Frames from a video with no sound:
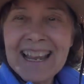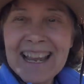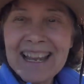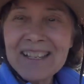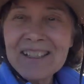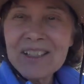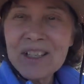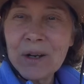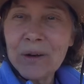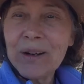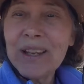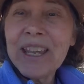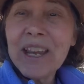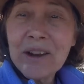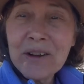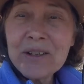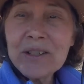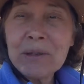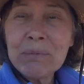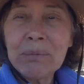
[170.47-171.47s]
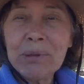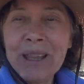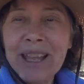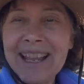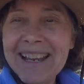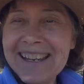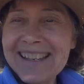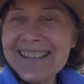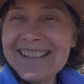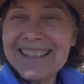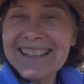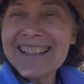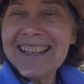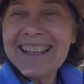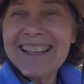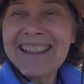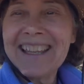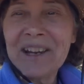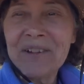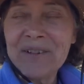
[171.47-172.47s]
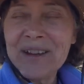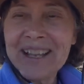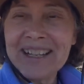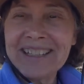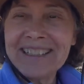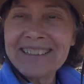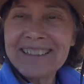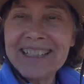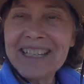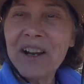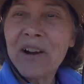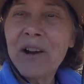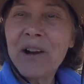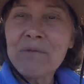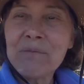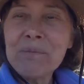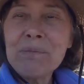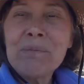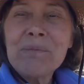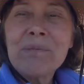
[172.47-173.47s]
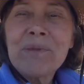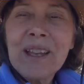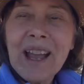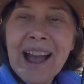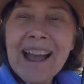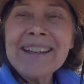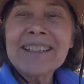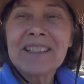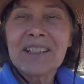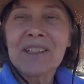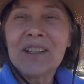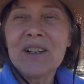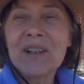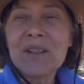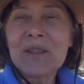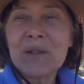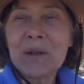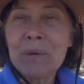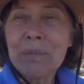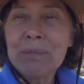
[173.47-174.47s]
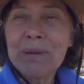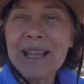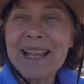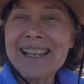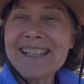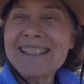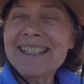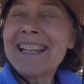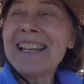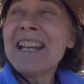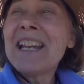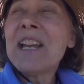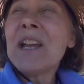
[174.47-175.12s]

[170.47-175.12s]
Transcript: And so here's a place, theoretically, or kind of close to a place,